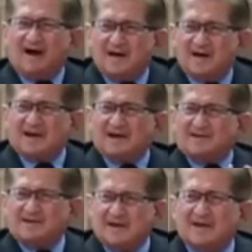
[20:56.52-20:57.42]

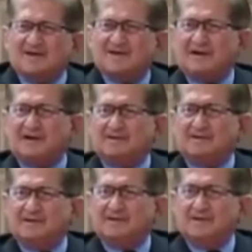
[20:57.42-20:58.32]
arrogant, ignorant.
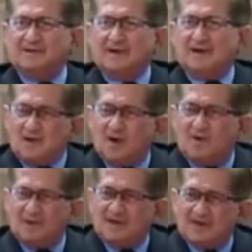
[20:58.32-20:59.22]

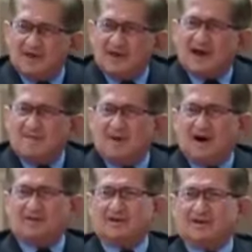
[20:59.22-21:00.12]
Nobody think
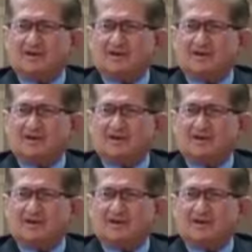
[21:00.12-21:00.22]
about.